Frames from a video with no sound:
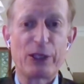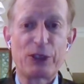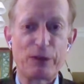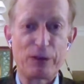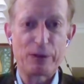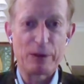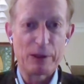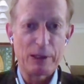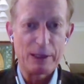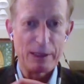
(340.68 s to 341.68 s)
because of
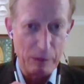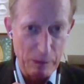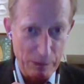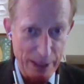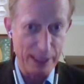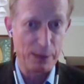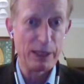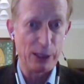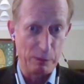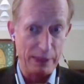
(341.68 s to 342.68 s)
this
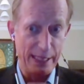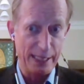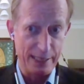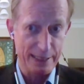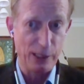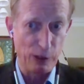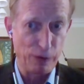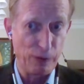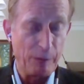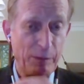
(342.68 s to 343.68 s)
bill being
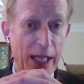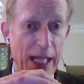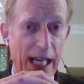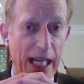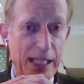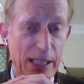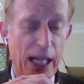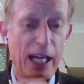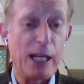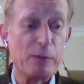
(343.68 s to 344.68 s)
itself
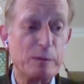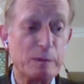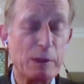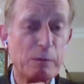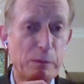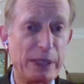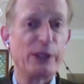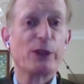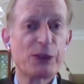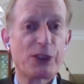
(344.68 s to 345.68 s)

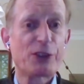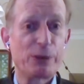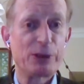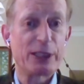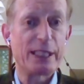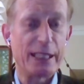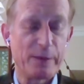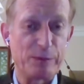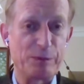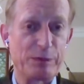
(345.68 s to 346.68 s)
beyond
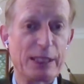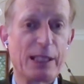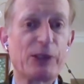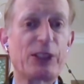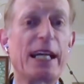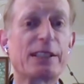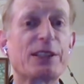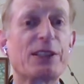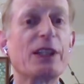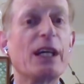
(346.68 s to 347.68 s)
scrutiny, those
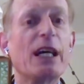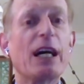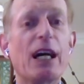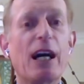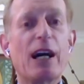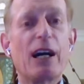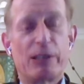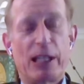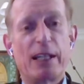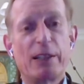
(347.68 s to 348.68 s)
acts
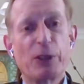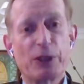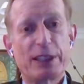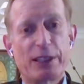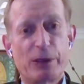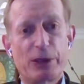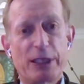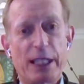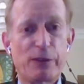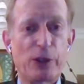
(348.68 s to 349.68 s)
are not in
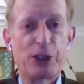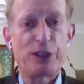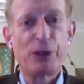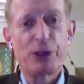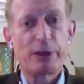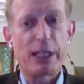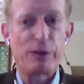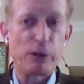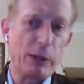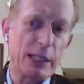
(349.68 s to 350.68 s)
scrutiny. And of course, if you do
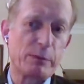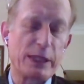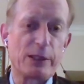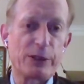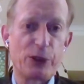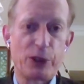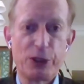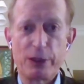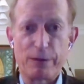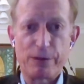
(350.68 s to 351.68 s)
that for one bill, you
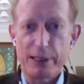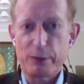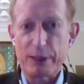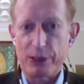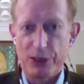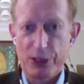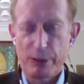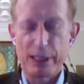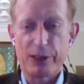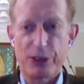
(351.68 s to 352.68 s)
could do it for other bills
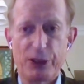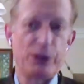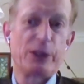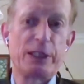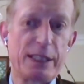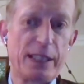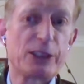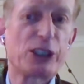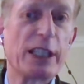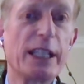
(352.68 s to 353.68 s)
as well. So you could
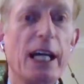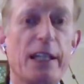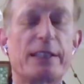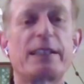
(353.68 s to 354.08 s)
essentially